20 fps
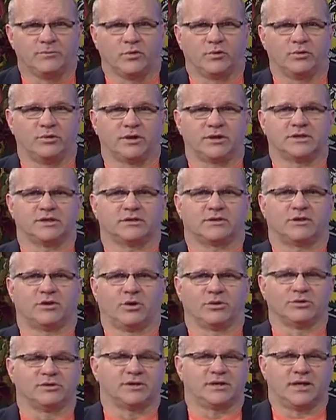which
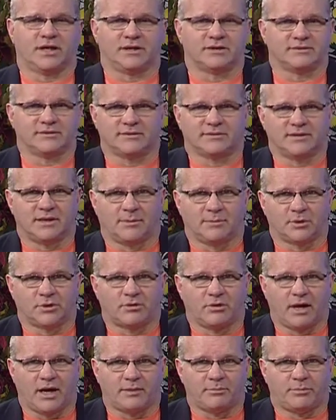goes against the
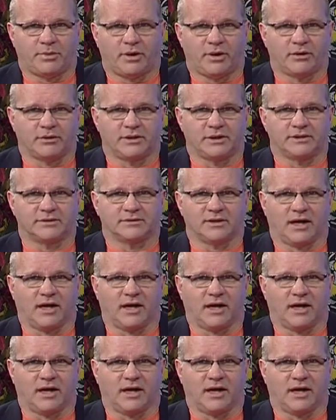Democrat Party's